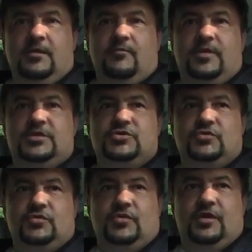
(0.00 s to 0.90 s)
Make
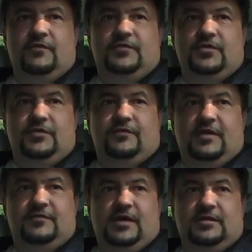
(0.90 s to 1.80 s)
sure you have
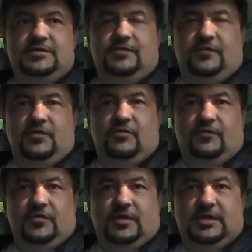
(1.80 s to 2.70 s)
$35 if you go
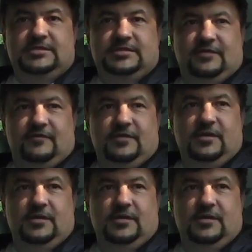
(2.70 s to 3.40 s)
for your class 7,